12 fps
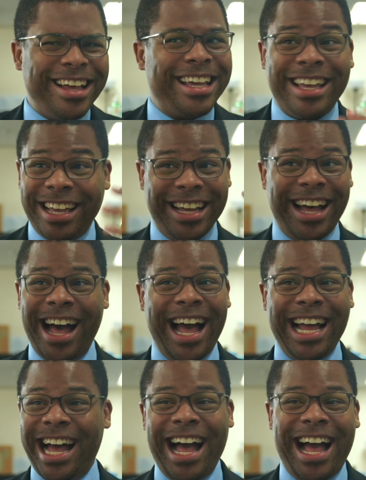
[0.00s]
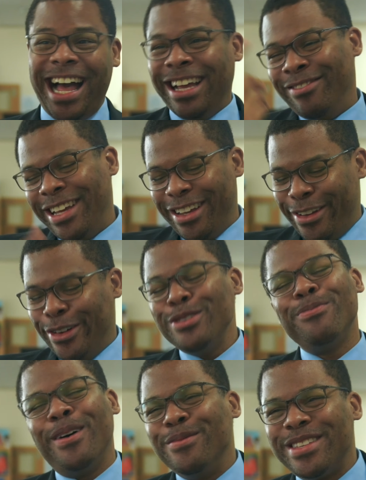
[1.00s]
like, I'm getting
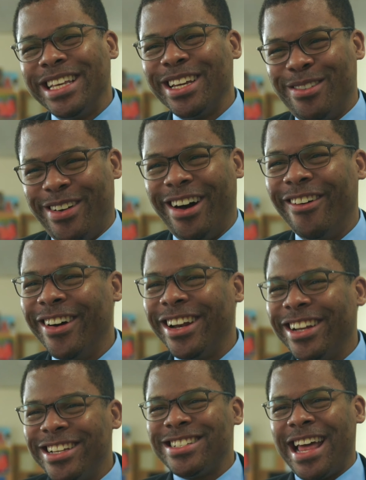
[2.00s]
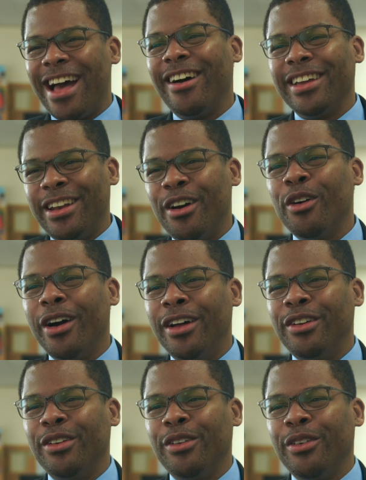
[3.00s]
goosebumps thinking about what it is now, you know,
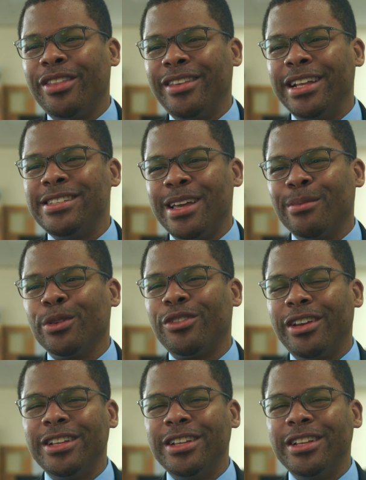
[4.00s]
under with Nate Samuelson.